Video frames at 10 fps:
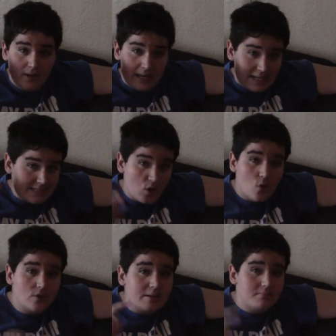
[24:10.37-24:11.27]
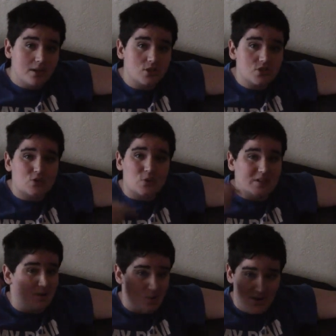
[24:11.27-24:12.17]
It's only middle school
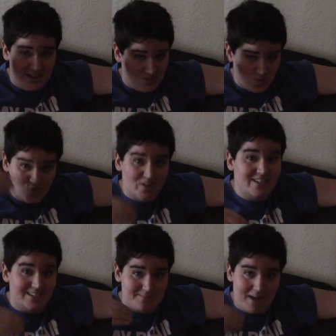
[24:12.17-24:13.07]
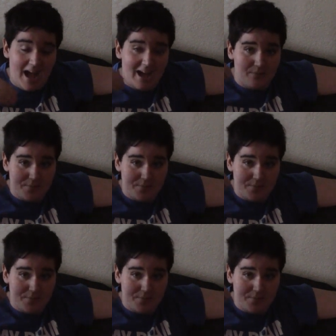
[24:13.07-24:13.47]
that where it gets really bad